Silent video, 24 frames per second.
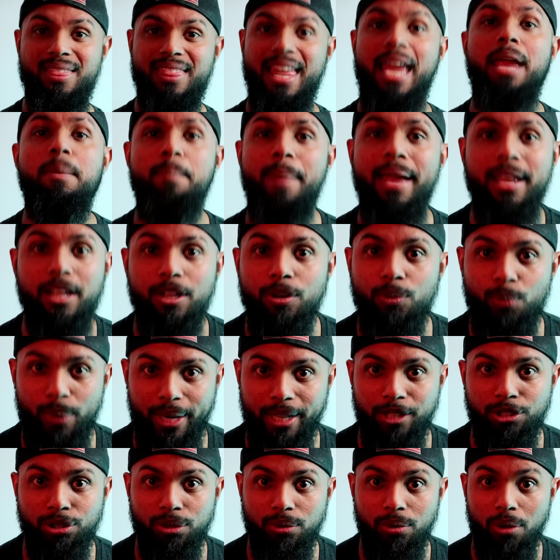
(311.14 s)
They make it
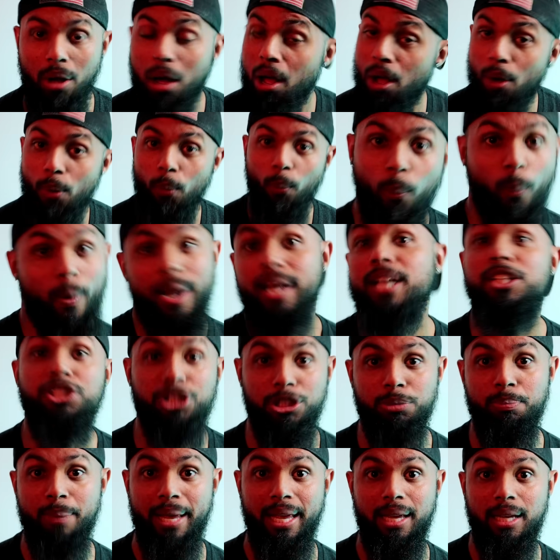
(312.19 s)
racial. We
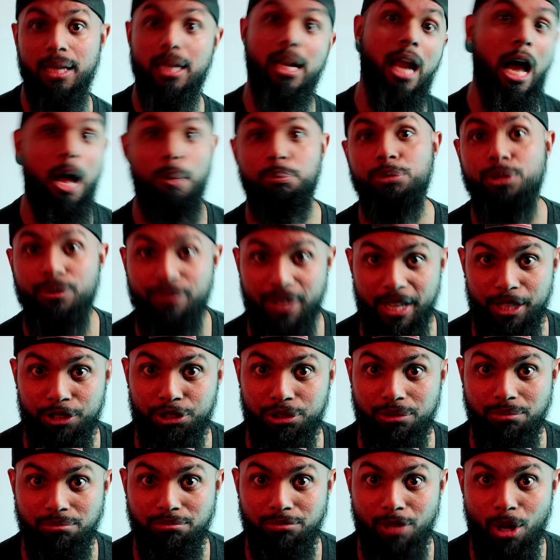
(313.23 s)
just make an
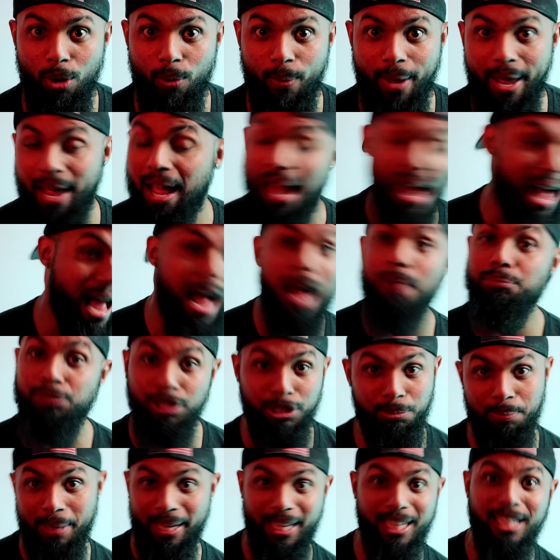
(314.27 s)
observation, okay? I'm
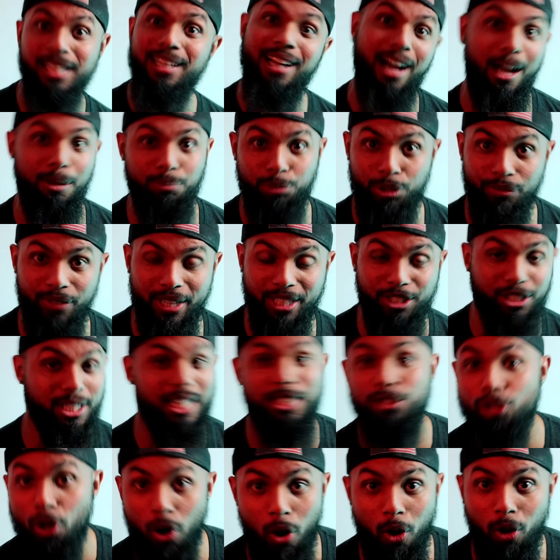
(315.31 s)
just making an observation.
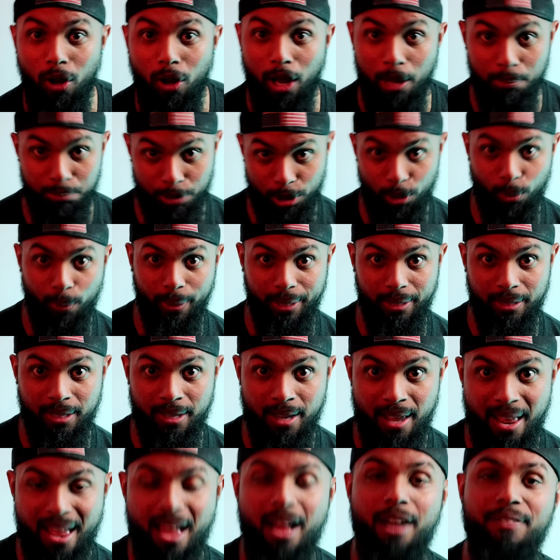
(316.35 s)
That's all I'm doing,
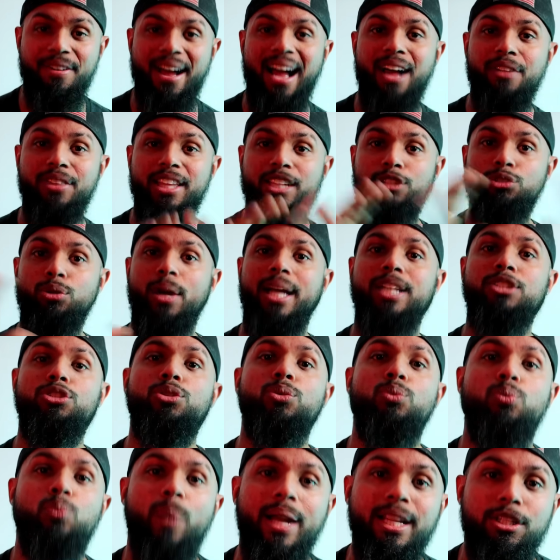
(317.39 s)
of how they try to
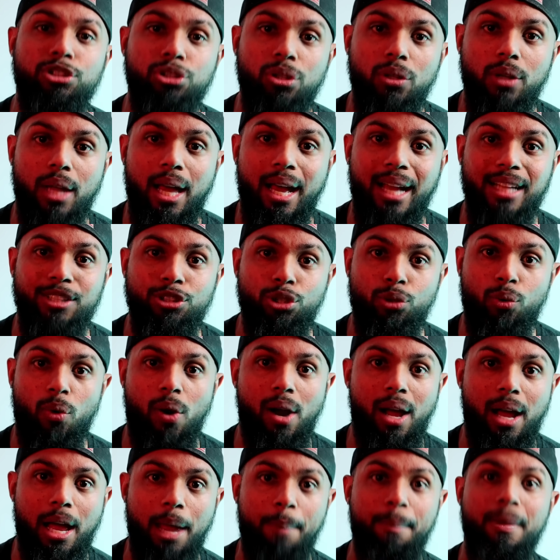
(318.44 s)
racialize
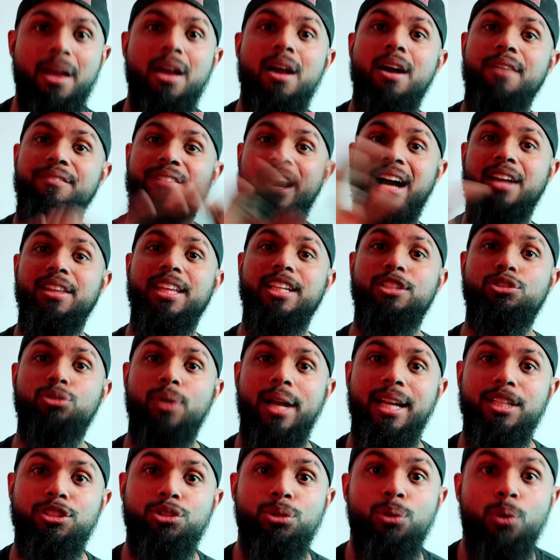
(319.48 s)
crime, how they
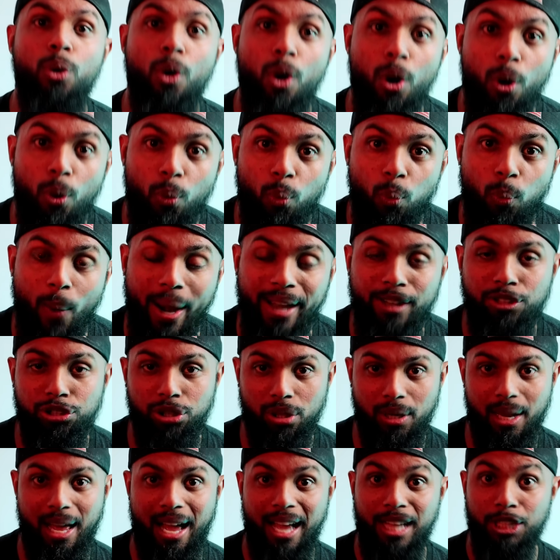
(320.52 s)
try to
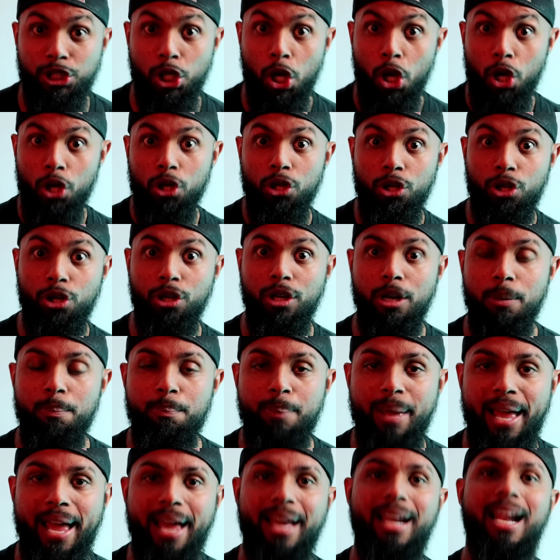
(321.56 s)
racialize good and
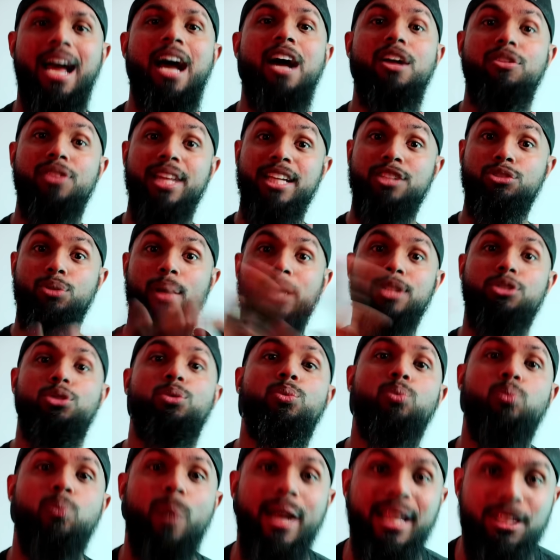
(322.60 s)
bad, how they try to
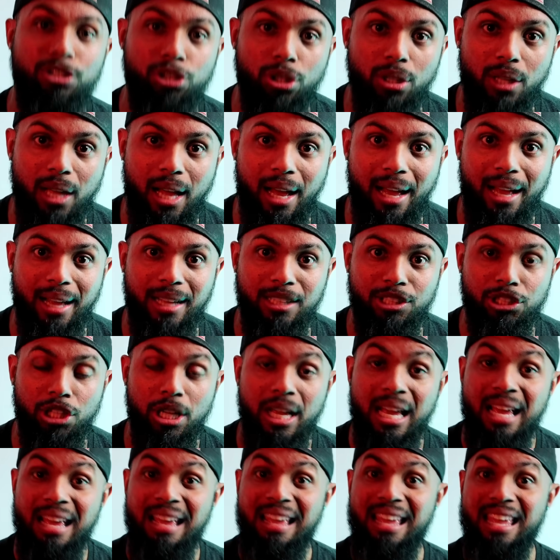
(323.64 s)
racialize
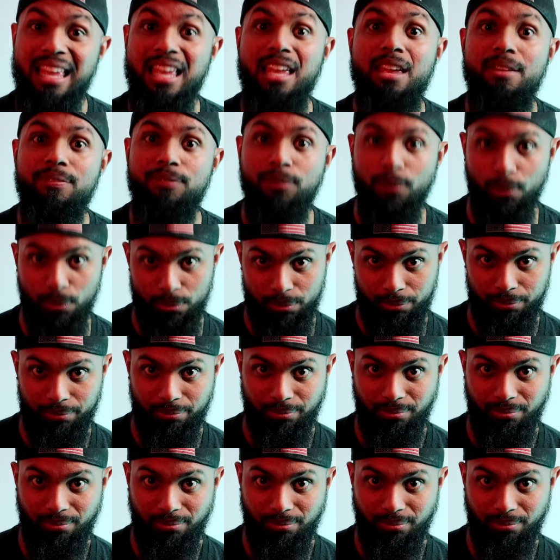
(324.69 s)
evil.